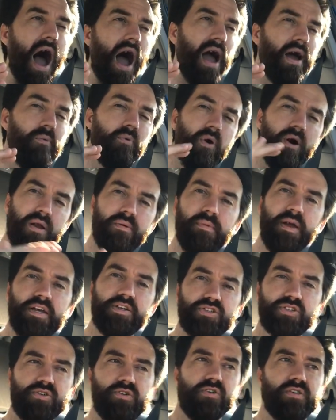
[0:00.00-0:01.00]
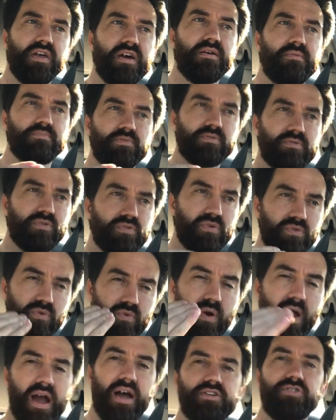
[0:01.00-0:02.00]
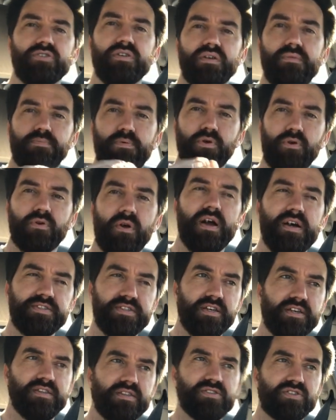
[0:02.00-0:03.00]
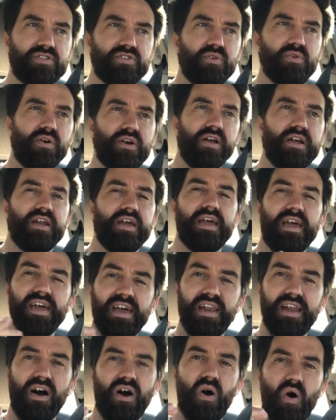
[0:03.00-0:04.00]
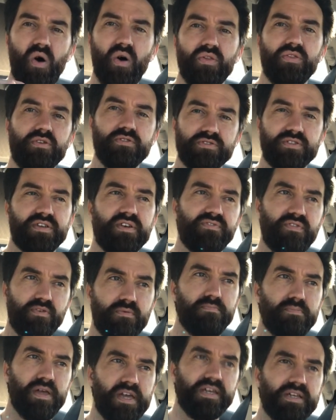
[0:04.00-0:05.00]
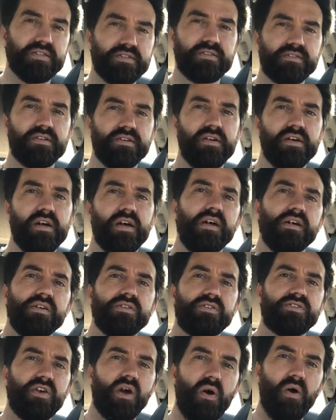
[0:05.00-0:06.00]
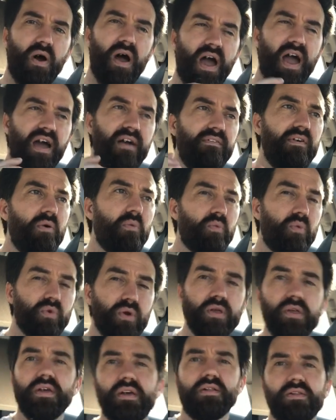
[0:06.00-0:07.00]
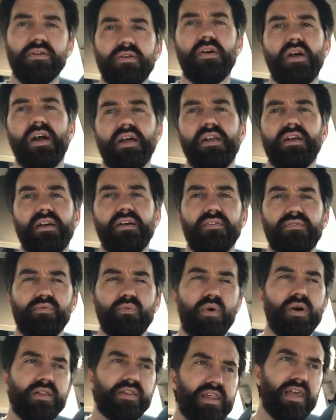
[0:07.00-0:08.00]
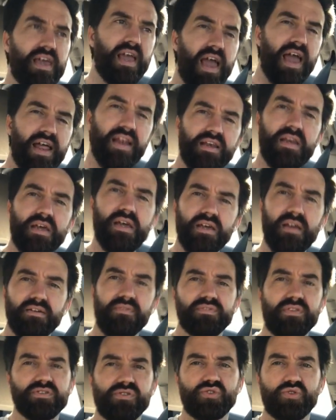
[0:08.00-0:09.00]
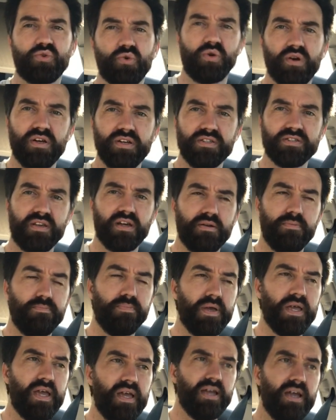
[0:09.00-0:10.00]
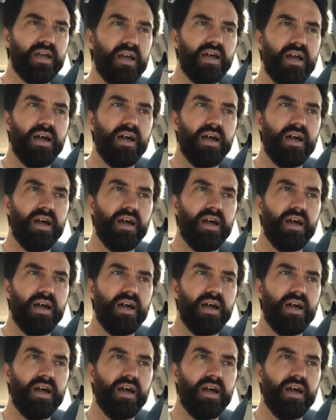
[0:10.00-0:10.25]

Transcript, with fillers: I want to make sure that I'm gradually progressing the story to hit all those different beats. So I have a really clear idea of what the ending of the story is going to be.